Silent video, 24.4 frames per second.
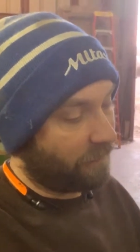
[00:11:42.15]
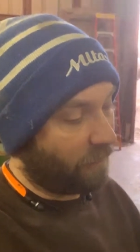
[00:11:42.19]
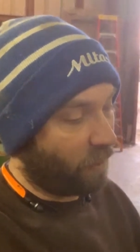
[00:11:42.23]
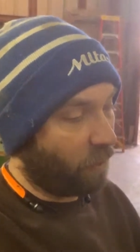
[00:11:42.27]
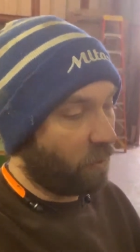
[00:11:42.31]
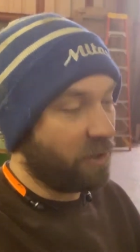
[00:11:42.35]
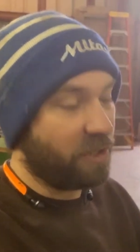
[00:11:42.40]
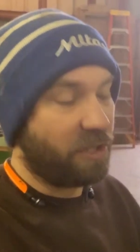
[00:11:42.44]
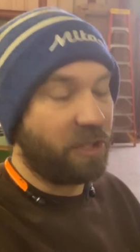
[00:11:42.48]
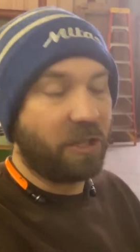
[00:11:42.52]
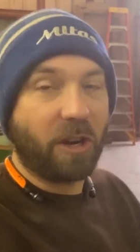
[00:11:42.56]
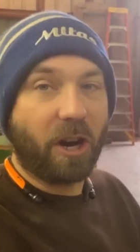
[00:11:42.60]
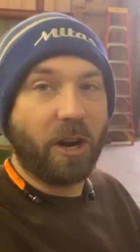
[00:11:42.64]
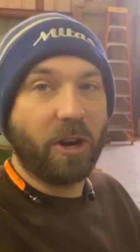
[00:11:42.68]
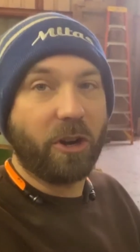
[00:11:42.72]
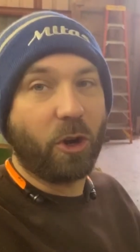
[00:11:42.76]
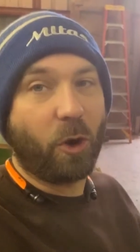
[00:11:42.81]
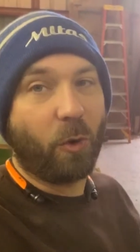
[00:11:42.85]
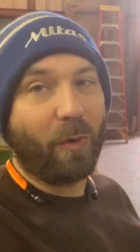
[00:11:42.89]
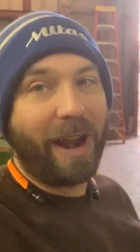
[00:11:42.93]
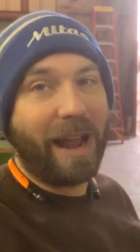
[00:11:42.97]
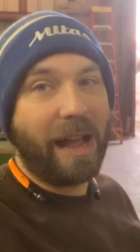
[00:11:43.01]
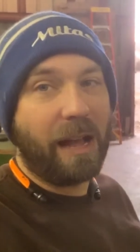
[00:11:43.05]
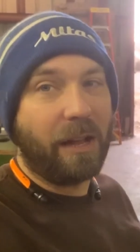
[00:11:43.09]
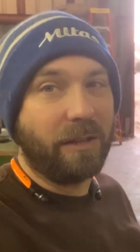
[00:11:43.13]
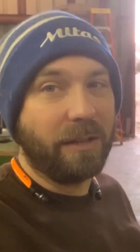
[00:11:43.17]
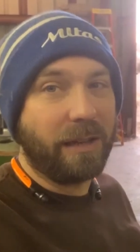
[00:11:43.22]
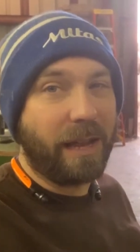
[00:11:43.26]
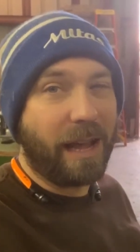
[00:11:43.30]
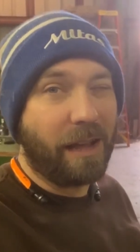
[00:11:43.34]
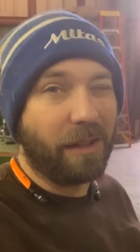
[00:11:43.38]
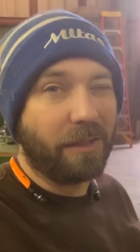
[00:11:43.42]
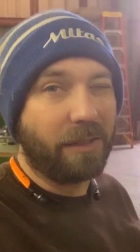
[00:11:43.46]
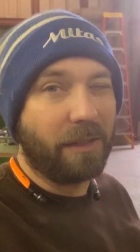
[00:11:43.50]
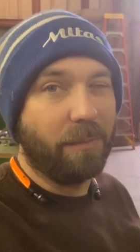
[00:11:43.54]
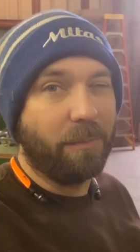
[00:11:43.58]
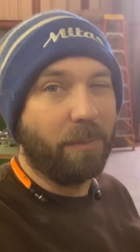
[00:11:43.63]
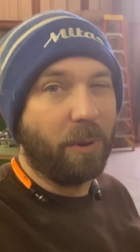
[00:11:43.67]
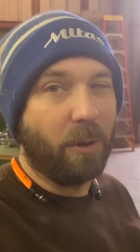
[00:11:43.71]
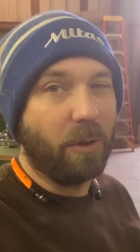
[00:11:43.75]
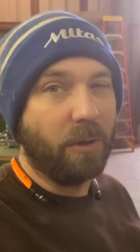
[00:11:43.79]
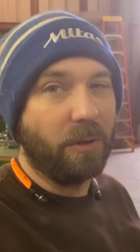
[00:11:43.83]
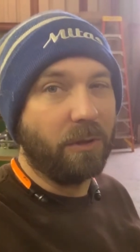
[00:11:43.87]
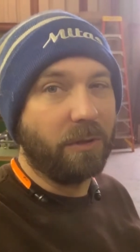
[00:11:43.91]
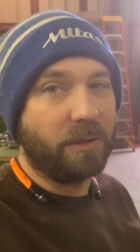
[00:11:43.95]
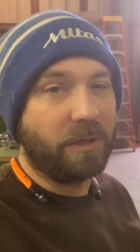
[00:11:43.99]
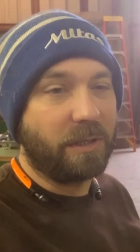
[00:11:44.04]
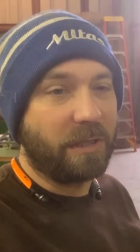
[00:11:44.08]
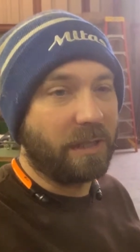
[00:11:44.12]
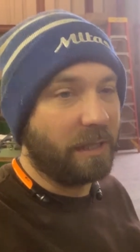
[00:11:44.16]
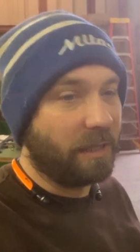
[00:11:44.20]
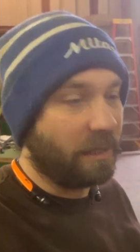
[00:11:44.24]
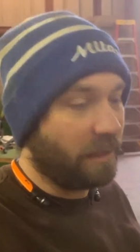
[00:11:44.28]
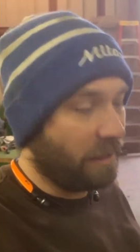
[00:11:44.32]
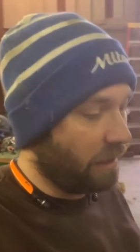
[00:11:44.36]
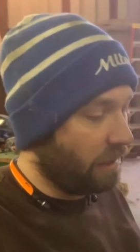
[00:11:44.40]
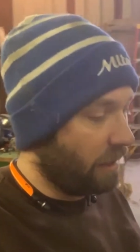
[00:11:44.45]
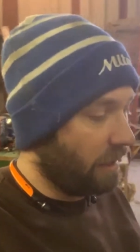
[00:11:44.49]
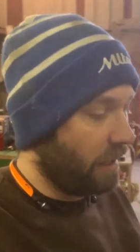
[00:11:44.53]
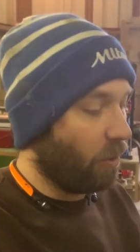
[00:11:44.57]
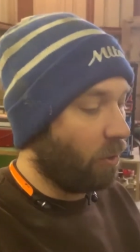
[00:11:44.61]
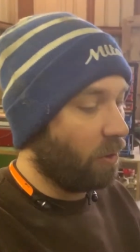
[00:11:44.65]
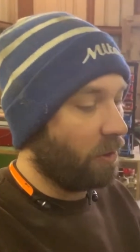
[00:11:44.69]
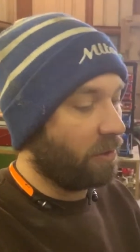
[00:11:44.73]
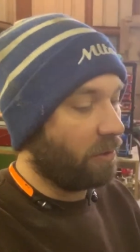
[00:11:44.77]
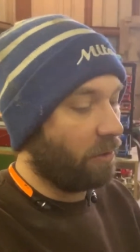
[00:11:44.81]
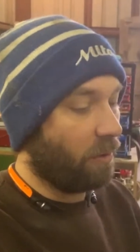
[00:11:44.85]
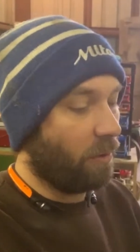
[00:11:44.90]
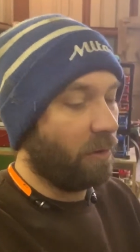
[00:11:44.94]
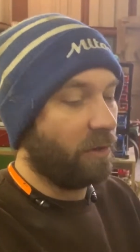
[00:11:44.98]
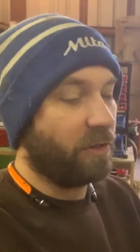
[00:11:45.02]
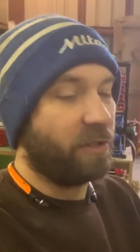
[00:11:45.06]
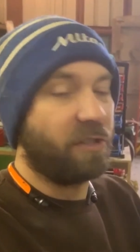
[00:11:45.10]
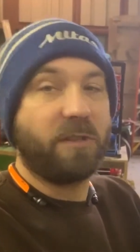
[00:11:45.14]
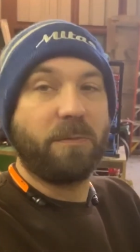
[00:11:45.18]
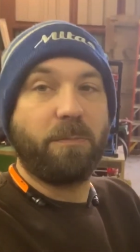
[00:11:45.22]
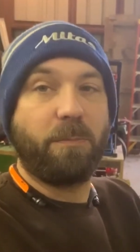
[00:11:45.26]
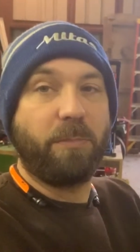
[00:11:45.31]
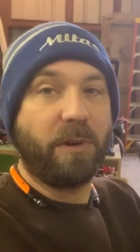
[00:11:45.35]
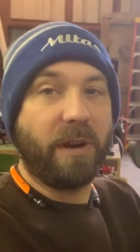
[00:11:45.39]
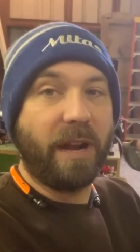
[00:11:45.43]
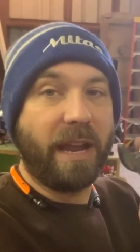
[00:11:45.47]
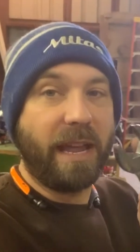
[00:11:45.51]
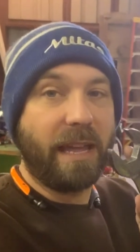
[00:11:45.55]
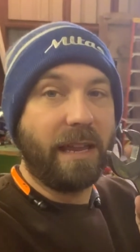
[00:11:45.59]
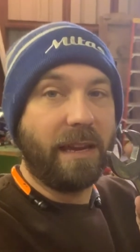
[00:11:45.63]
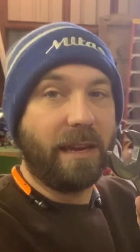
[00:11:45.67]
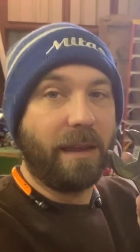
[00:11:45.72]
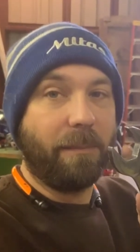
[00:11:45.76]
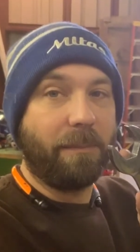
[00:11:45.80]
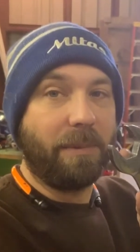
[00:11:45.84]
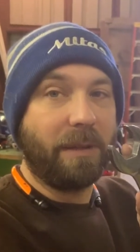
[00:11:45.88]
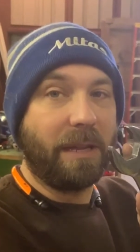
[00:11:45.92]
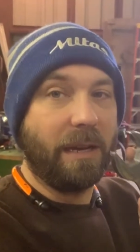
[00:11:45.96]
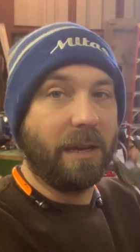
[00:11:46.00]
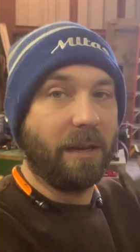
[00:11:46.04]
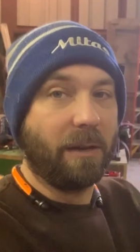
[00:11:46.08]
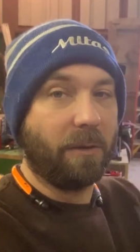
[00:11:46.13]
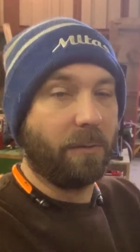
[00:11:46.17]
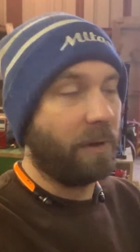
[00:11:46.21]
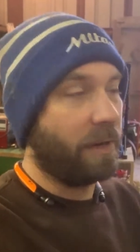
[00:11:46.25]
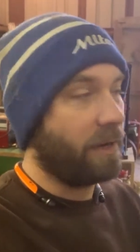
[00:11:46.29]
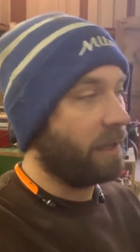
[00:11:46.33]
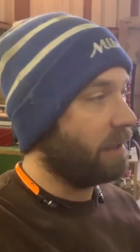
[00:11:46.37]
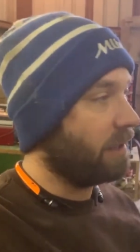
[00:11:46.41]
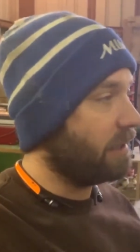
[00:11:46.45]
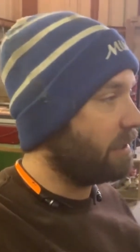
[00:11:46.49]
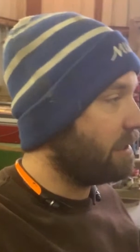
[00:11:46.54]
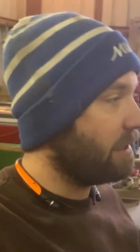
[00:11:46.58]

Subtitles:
was starting to round out the bolts or spread up here, one of the